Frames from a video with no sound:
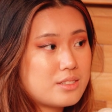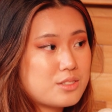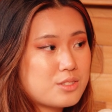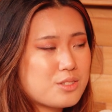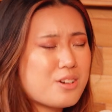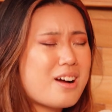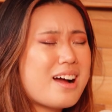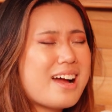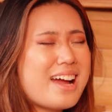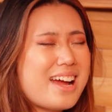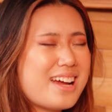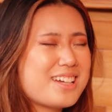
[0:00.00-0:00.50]
So
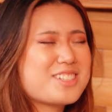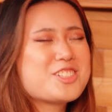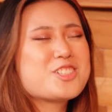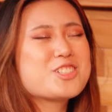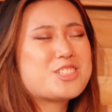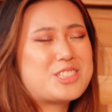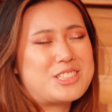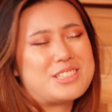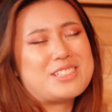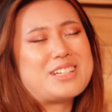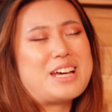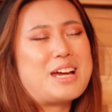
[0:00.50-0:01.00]
I actually
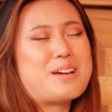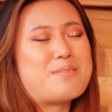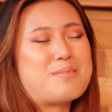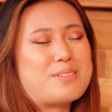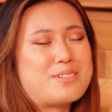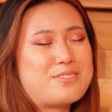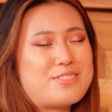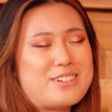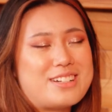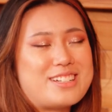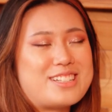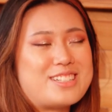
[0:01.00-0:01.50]
still am
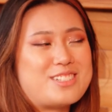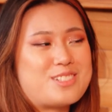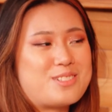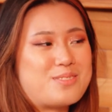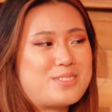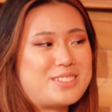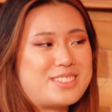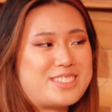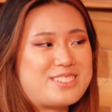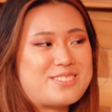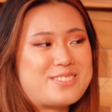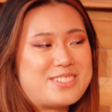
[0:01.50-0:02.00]
a very
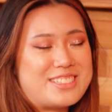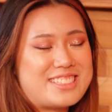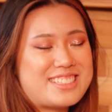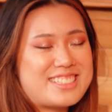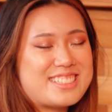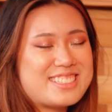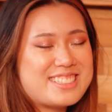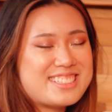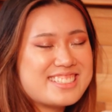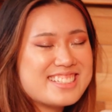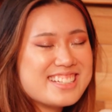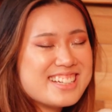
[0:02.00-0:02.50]
introverted
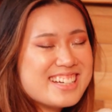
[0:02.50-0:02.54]
person.